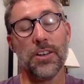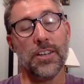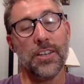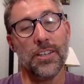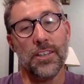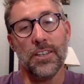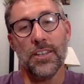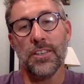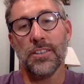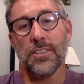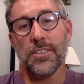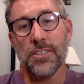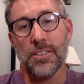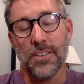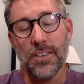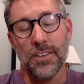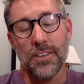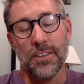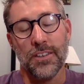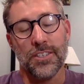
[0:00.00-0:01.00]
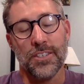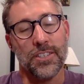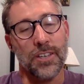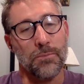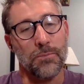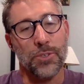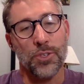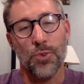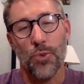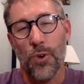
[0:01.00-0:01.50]
is
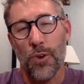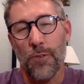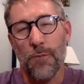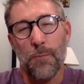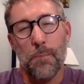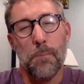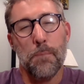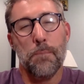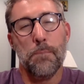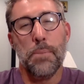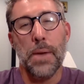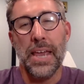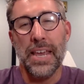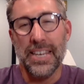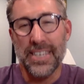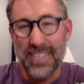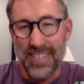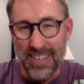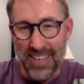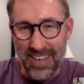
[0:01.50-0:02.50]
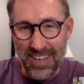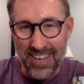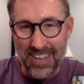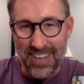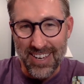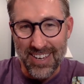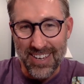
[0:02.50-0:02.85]
some sort of basic